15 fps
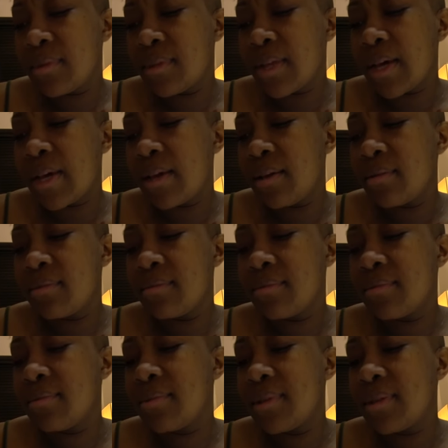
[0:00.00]
Like,
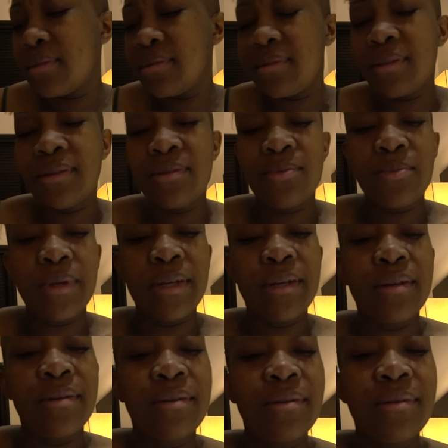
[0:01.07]
it's
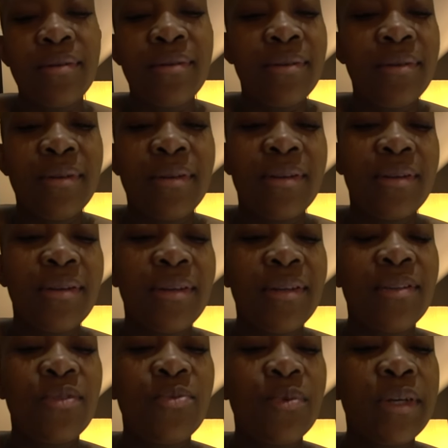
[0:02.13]
weird.
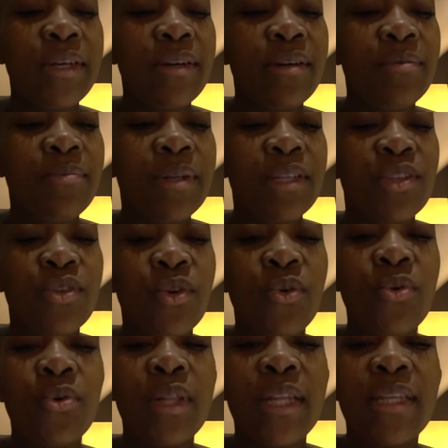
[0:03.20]
It's weird, but it's
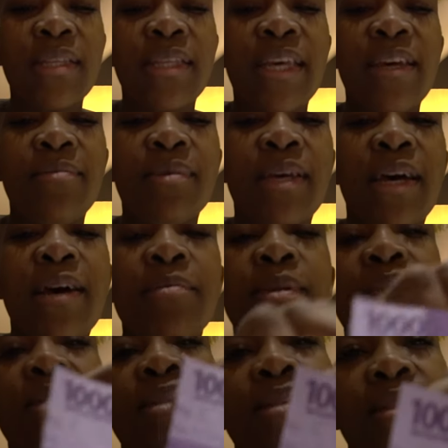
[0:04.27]
cool at the same time.
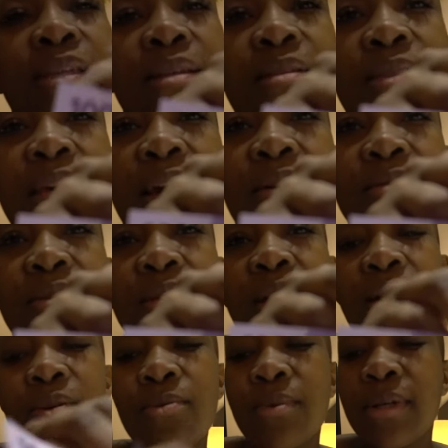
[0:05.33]
This is a
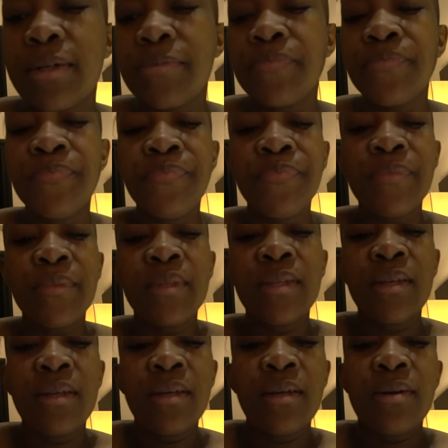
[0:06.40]
$10,000 one,
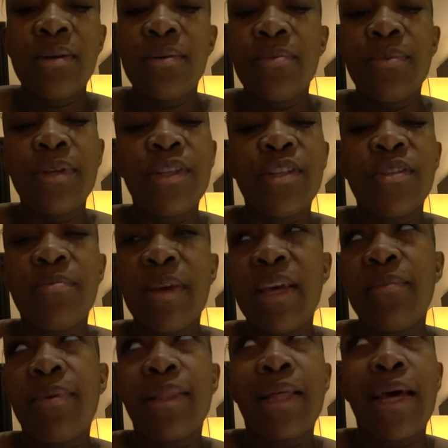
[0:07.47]
which is
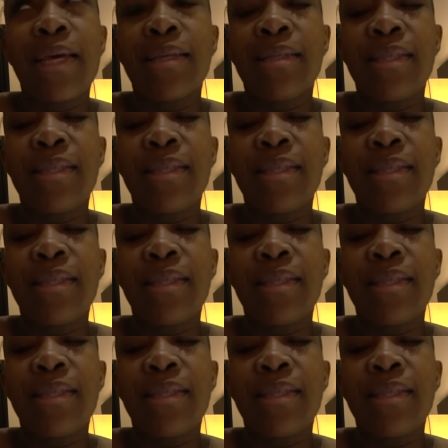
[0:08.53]
maybe like